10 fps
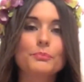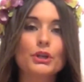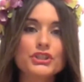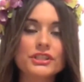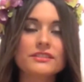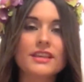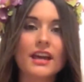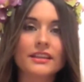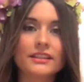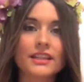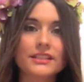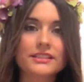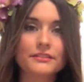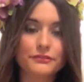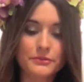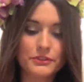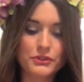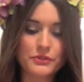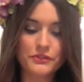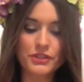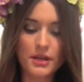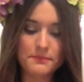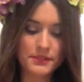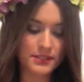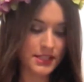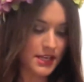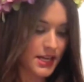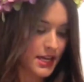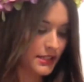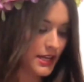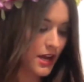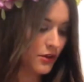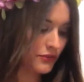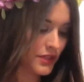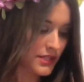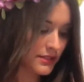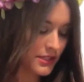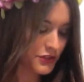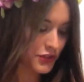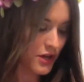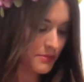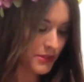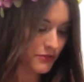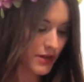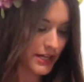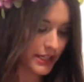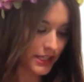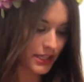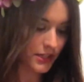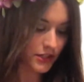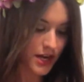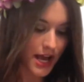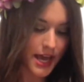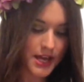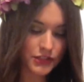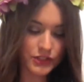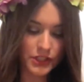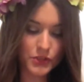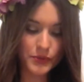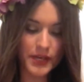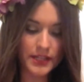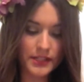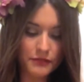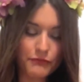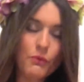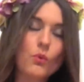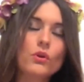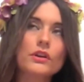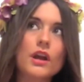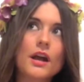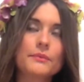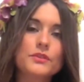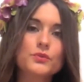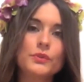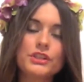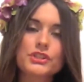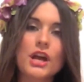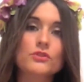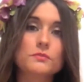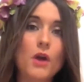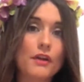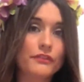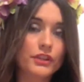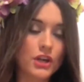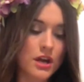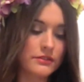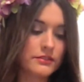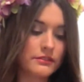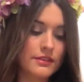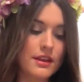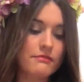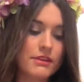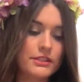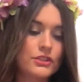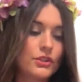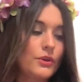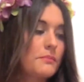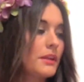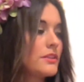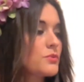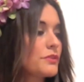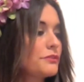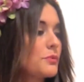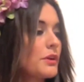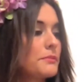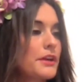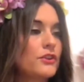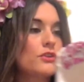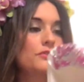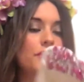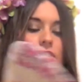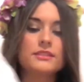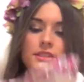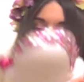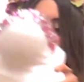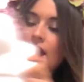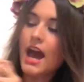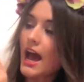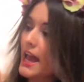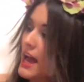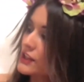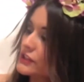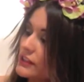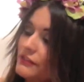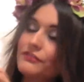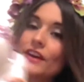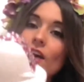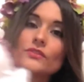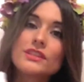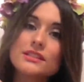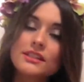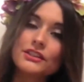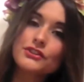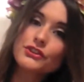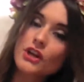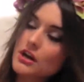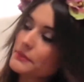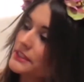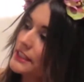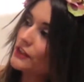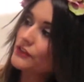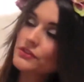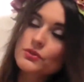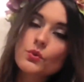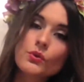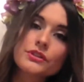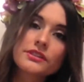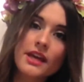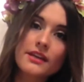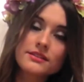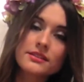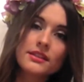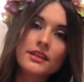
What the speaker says: purchased and collected from these thrift shops. Now, this undergarment right here, I actually created for the Swedish House Mafia concert that I went to. I made this one for one of my girlfriends. I actually found this undergarment here, this corset,